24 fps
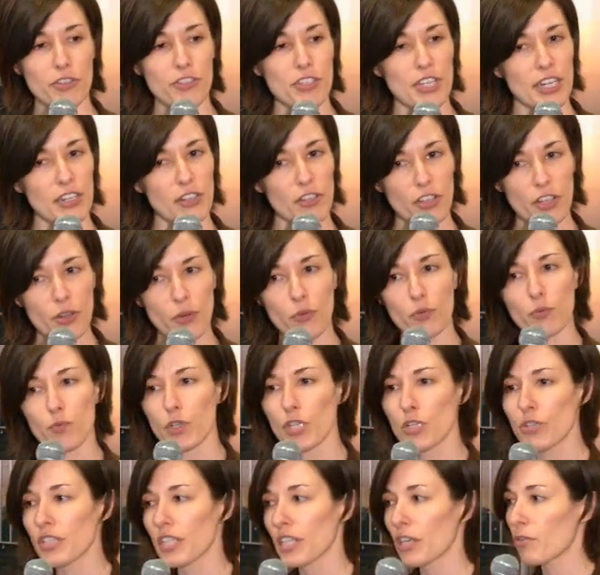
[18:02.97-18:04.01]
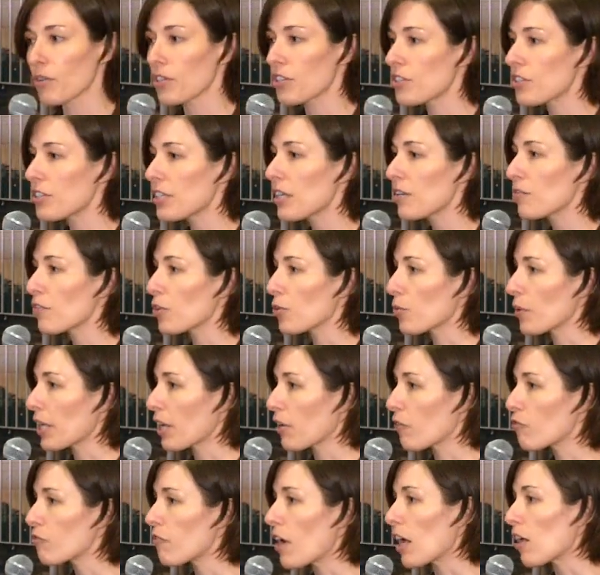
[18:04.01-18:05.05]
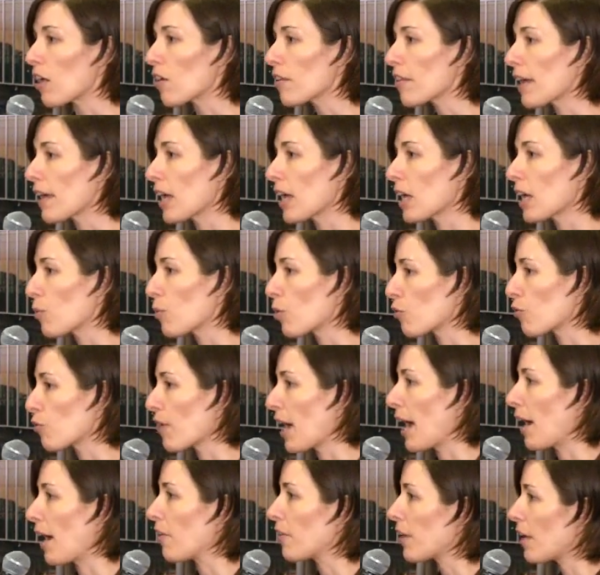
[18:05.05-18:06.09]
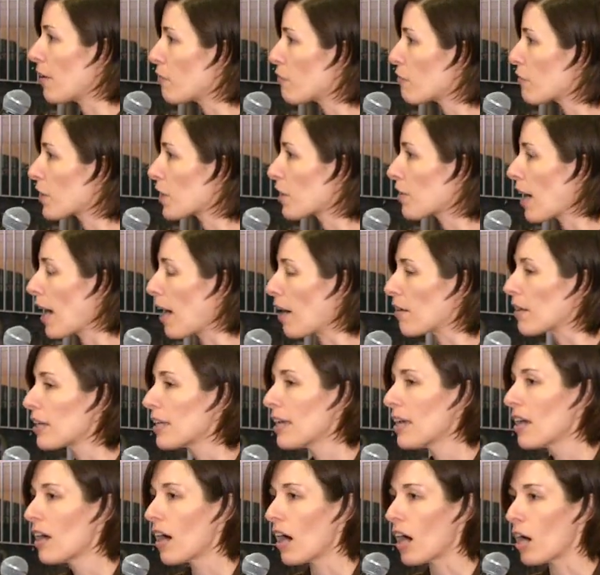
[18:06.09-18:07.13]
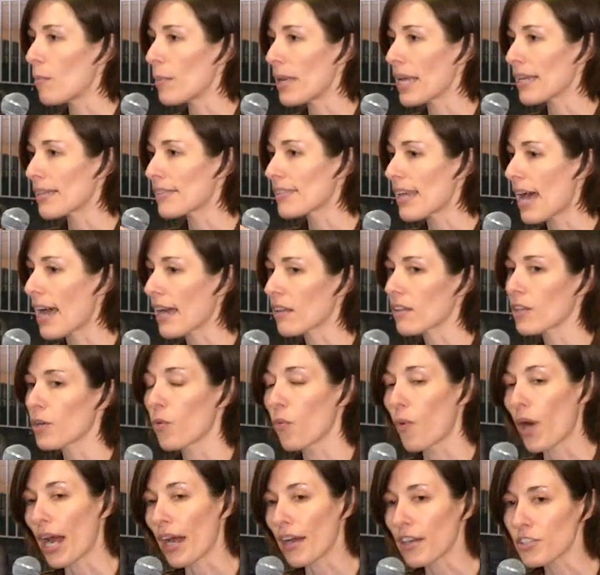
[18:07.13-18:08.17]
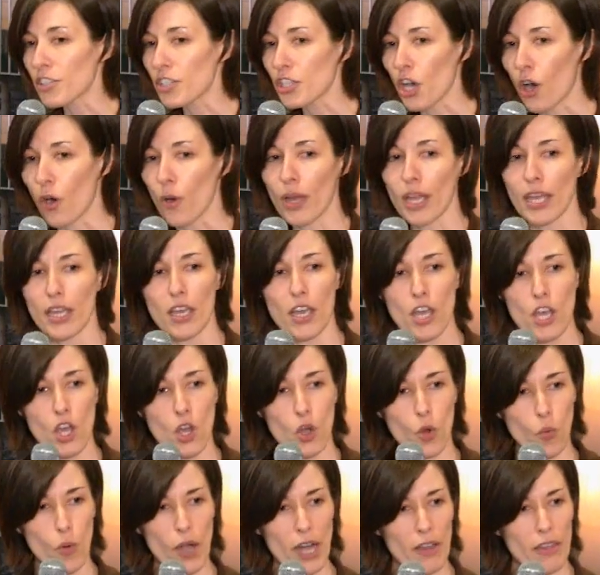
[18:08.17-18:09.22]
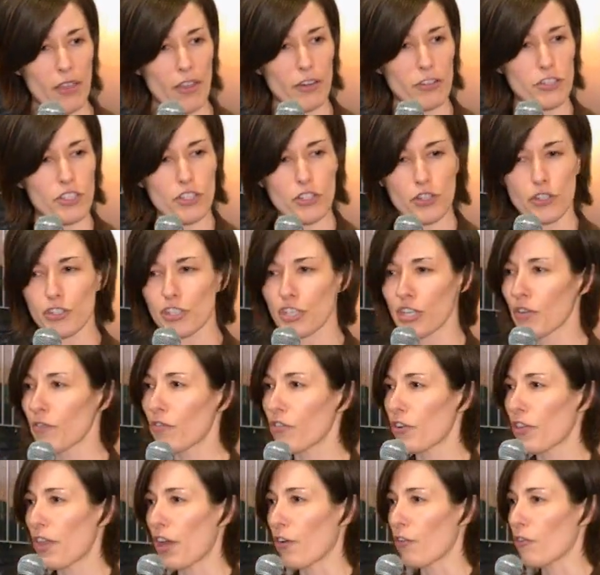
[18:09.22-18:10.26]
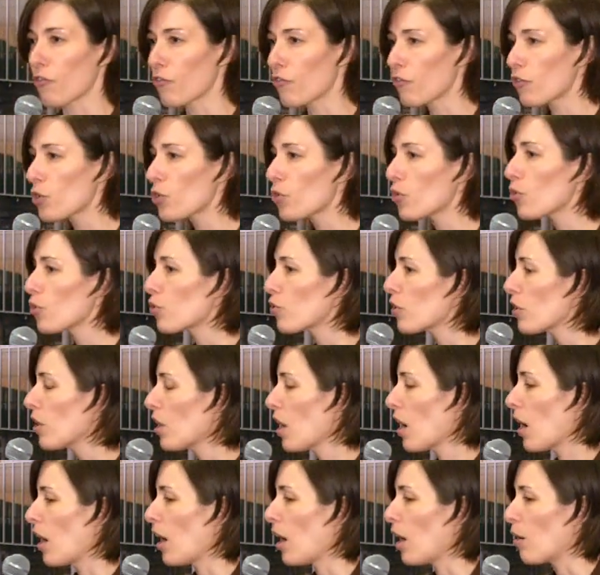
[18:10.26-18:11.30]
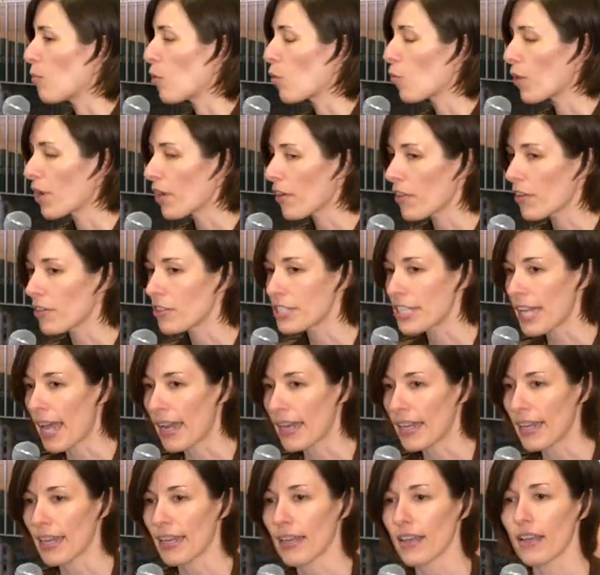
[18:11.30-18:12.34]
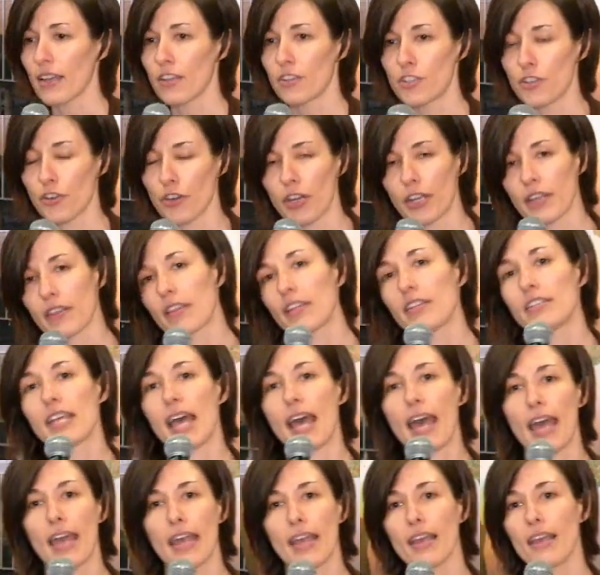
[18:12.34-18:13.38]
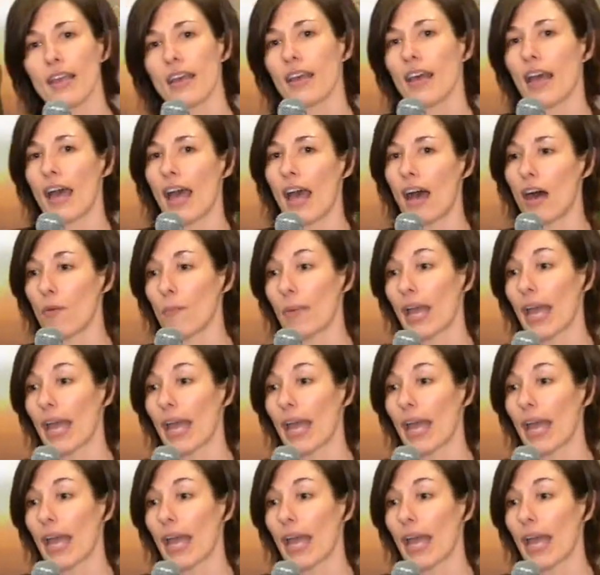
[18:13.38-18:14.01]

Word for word: signal, and using a receiver, we can follow the animal around and figure out um, exactly where it's going, where they're searching for their food, um, where they're denning during the day, um,